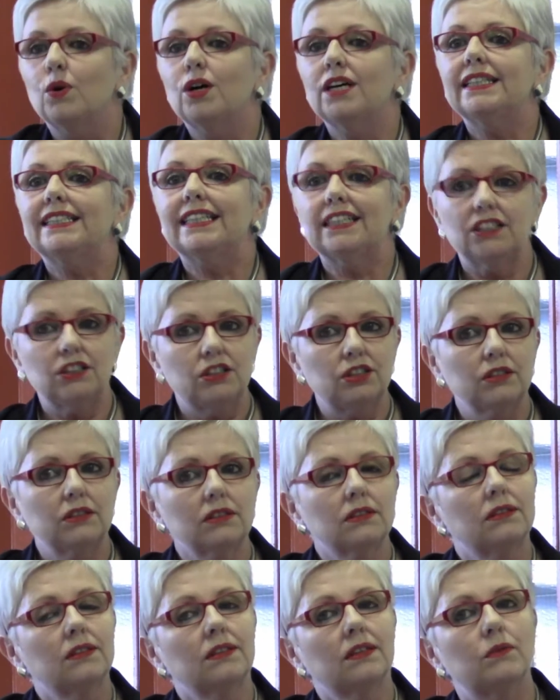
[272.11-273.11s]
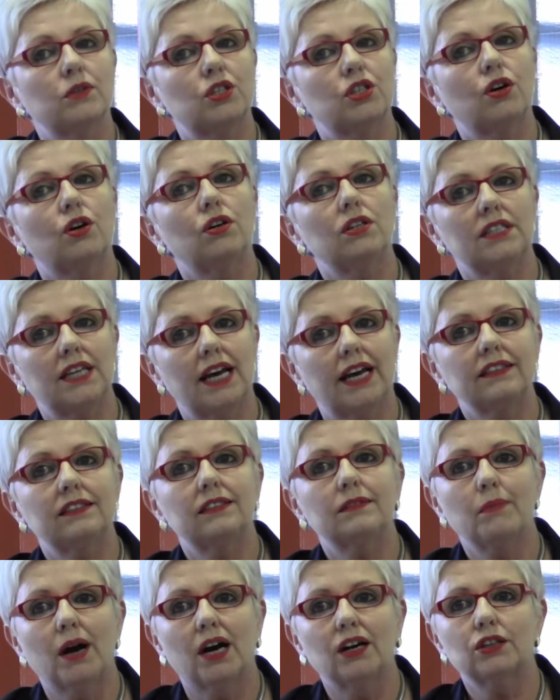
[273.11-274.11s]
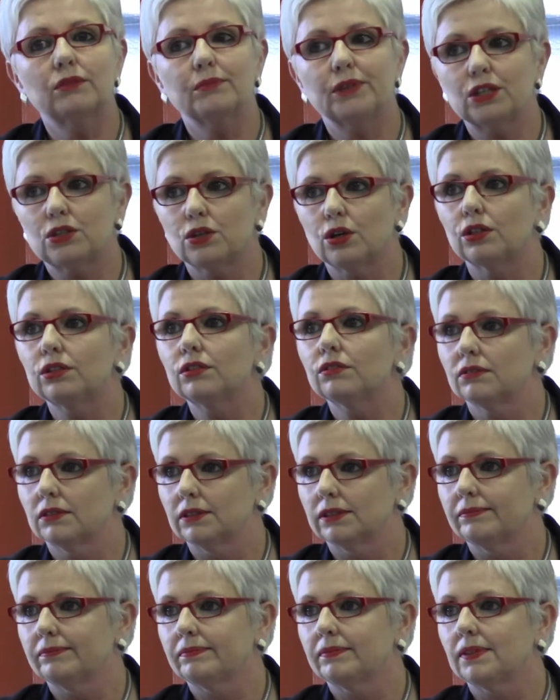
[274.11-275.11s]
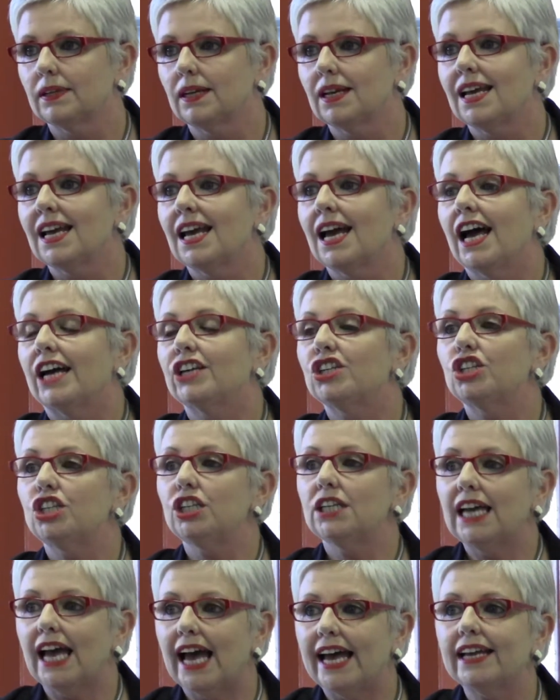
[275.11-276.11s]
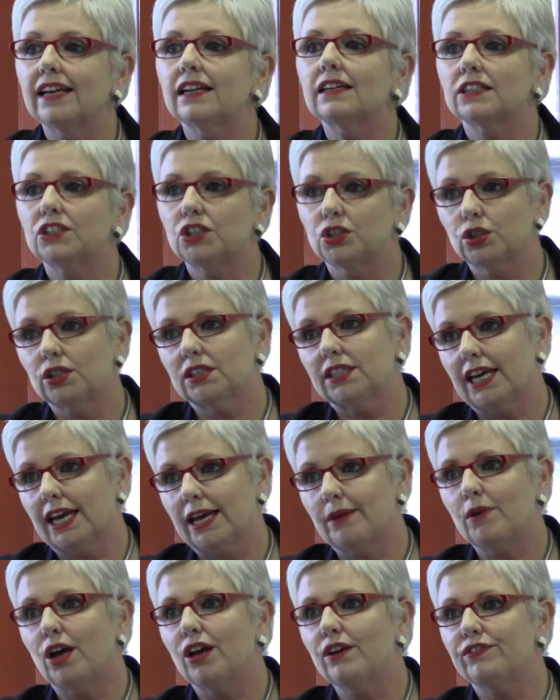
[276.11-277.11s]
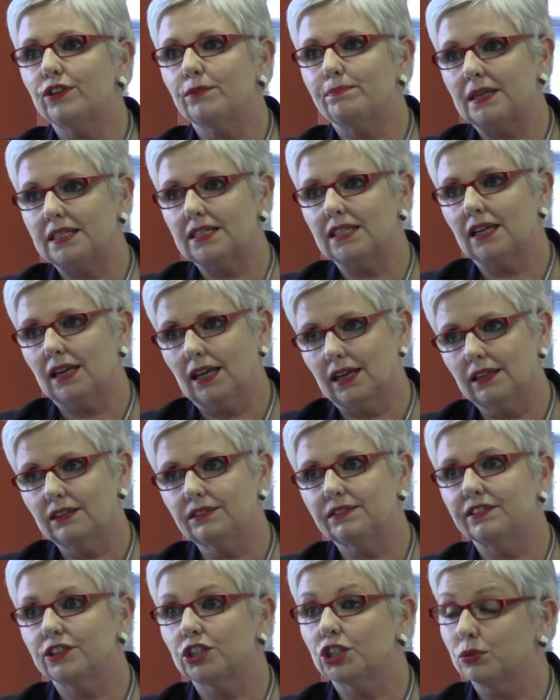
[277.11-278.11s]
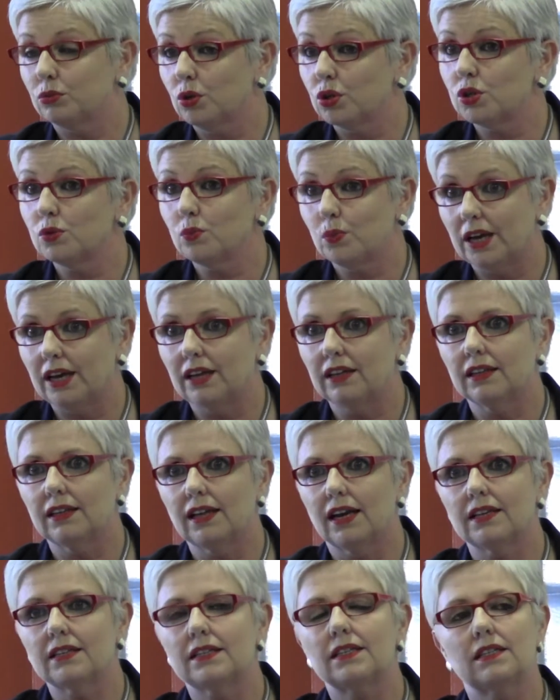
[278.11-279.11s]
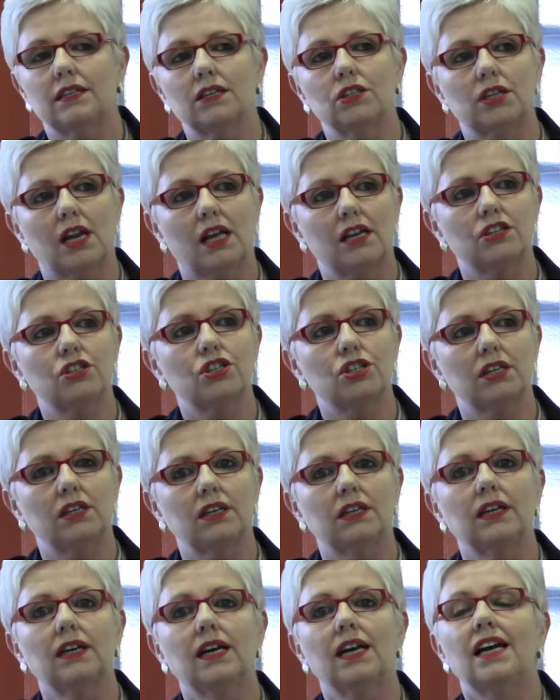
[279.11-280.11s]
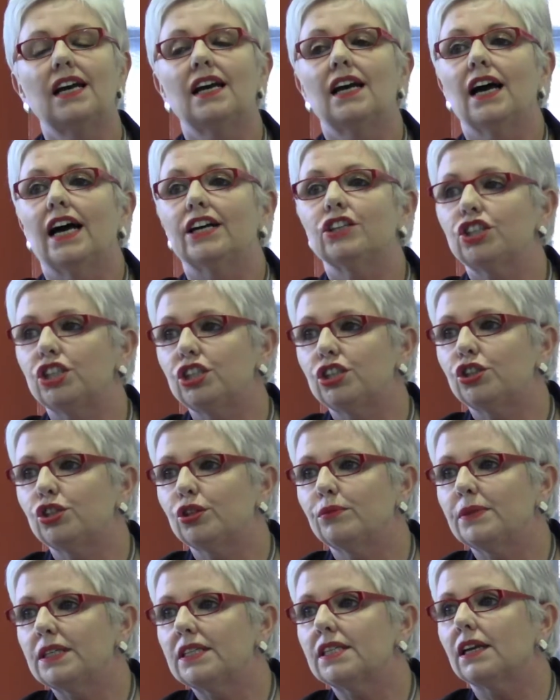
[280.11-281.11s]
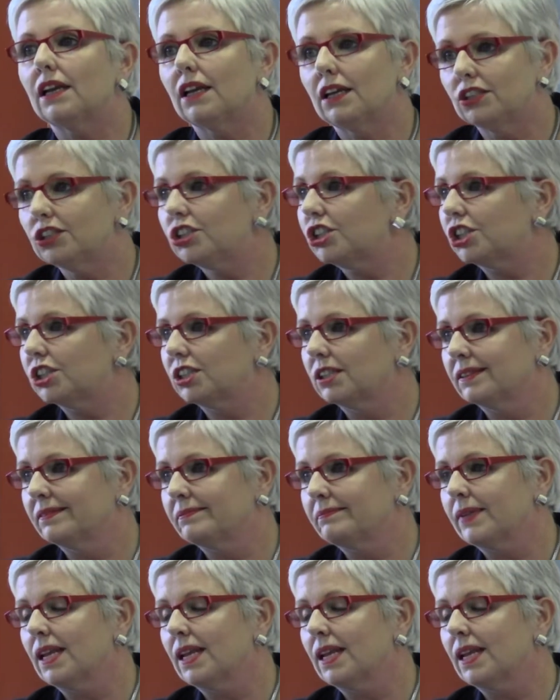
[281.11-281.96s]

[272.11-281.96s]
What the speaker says: What I did do was contacted Margaret MacDonald, and she kindly took time out of her busy life, and she wasn't well at that stage last year, and she took me to lunch,